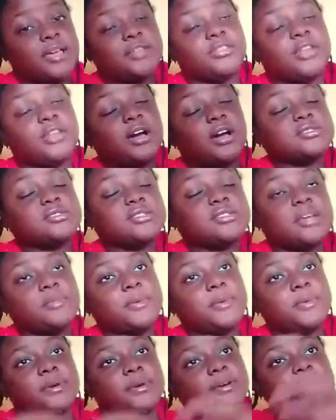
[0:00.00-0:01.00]
Now some
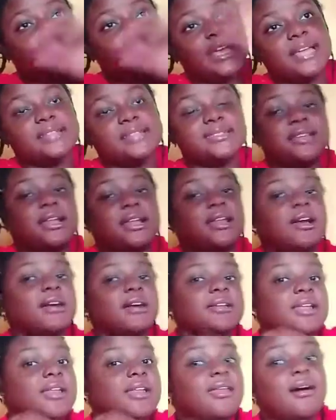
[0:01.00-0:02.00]
people could
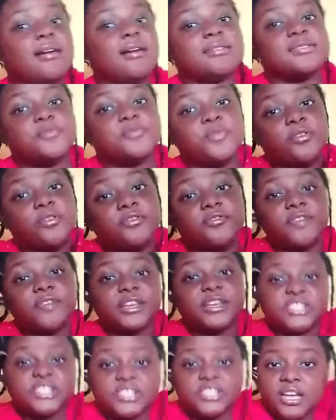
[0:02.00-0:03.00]
interlock their locks
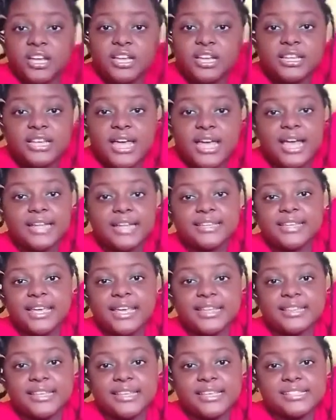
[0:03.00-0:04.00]
professionally and
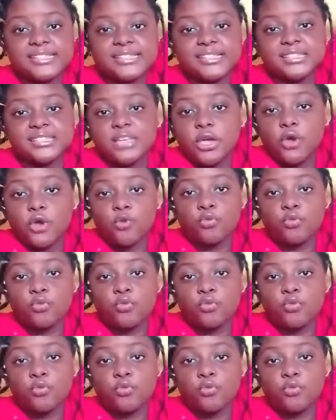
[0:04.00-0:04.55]
get this